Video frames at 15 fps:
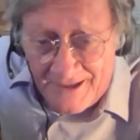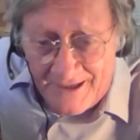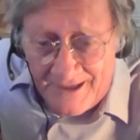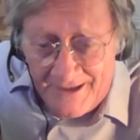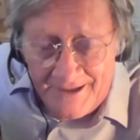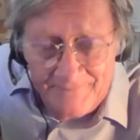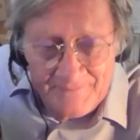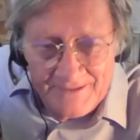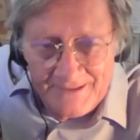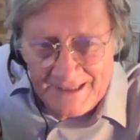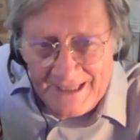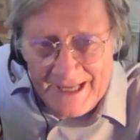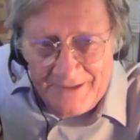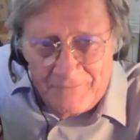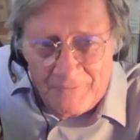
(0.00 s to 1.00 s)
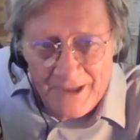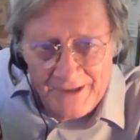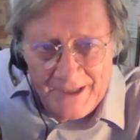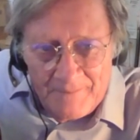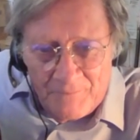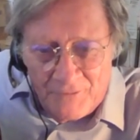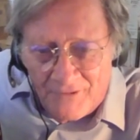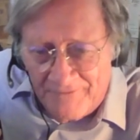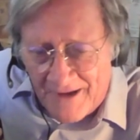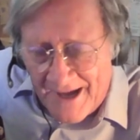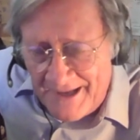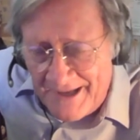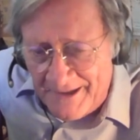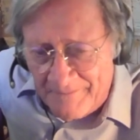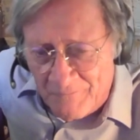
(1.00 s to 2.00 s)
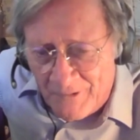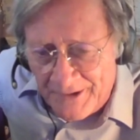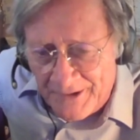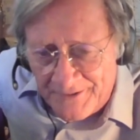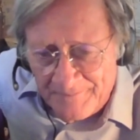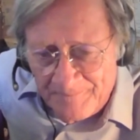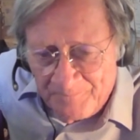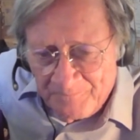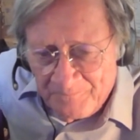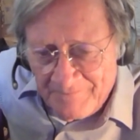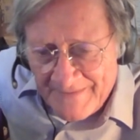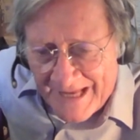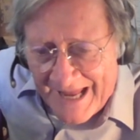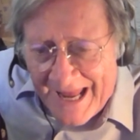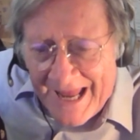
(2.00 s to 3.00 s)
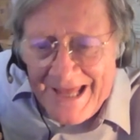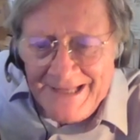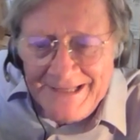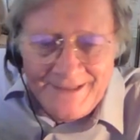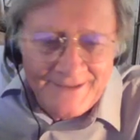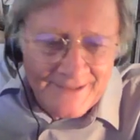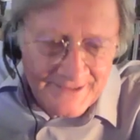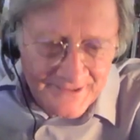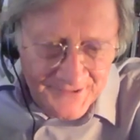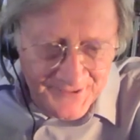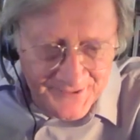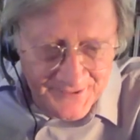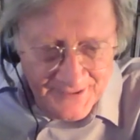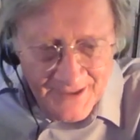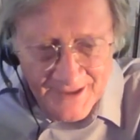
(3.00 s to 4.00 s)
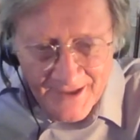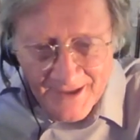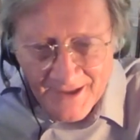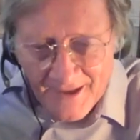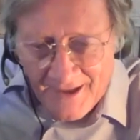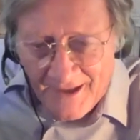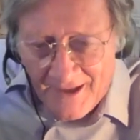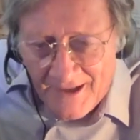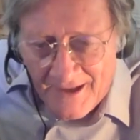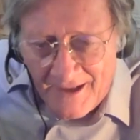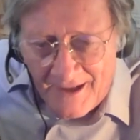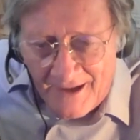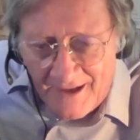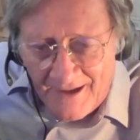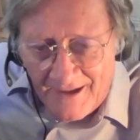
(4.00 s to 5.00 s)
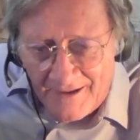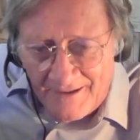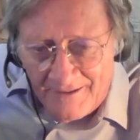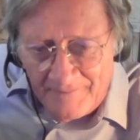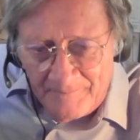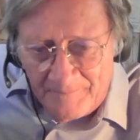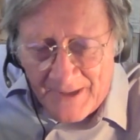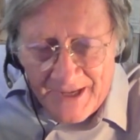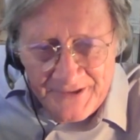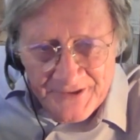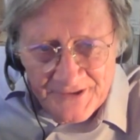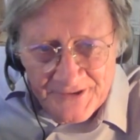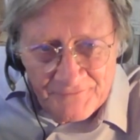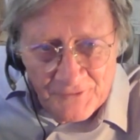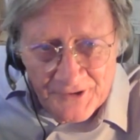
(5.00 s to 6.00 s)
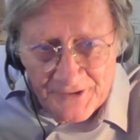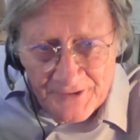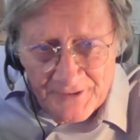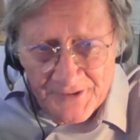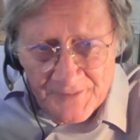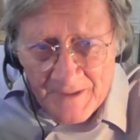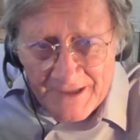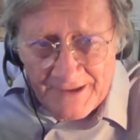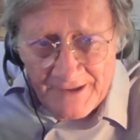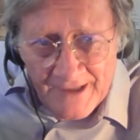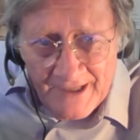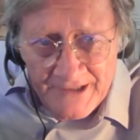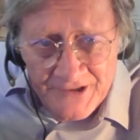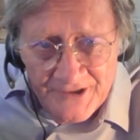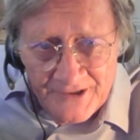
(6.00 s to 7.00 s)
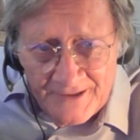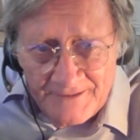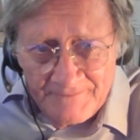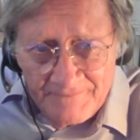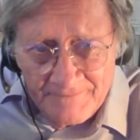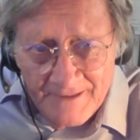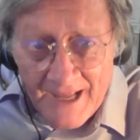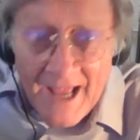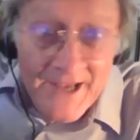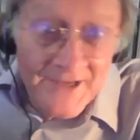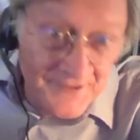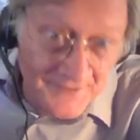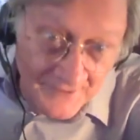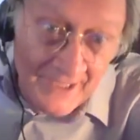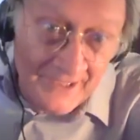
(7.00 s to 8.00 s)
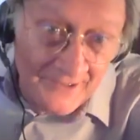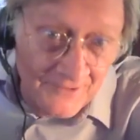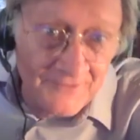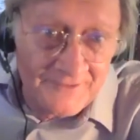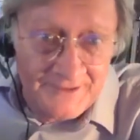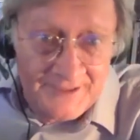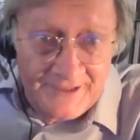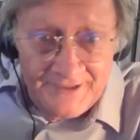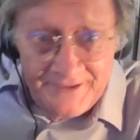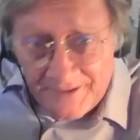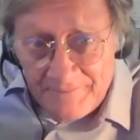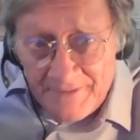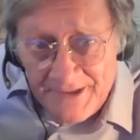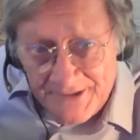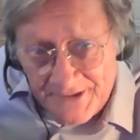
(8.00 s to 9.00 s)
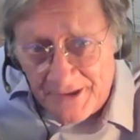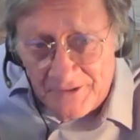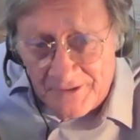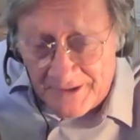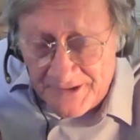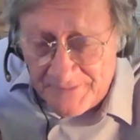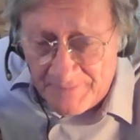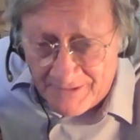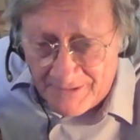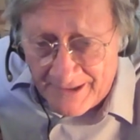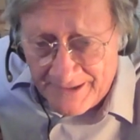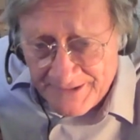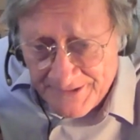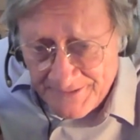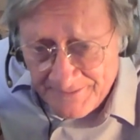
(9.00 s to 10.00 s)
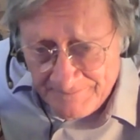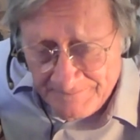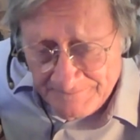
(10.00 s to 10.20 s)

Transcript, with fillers: Uh, it really provided him with endless uh, basis for speculation, as later did the mystical experience.